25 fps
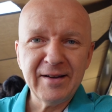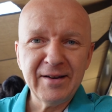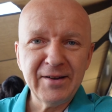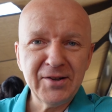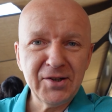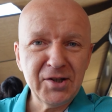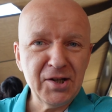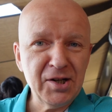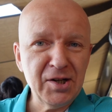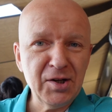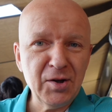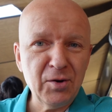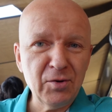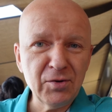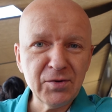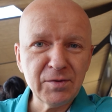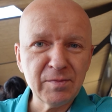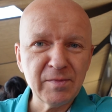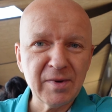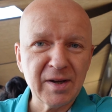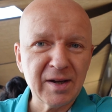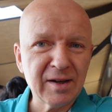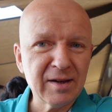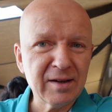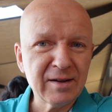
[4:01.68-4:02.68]
She knows
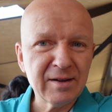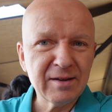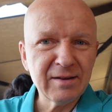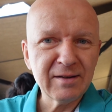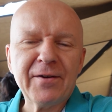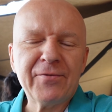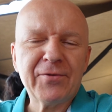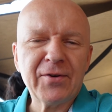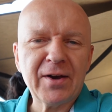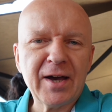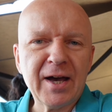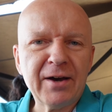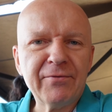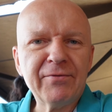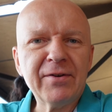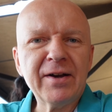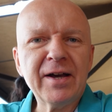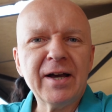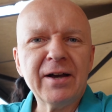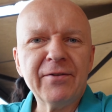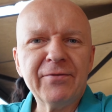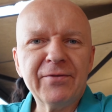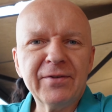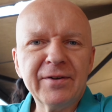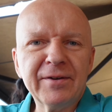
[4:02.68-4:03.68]
me. If you ever
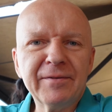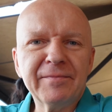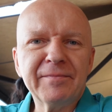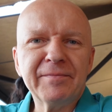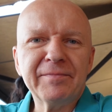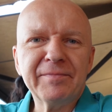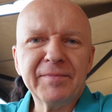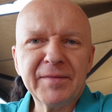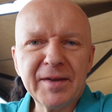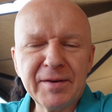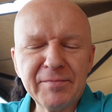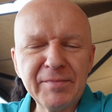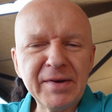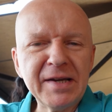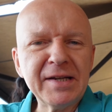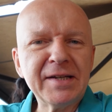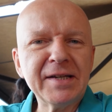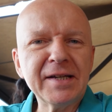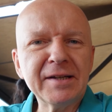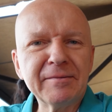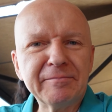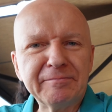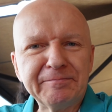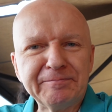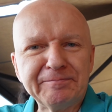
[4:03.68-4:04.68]
have a
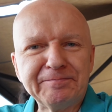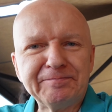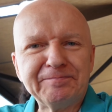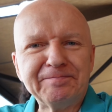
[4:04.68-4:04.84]
meeting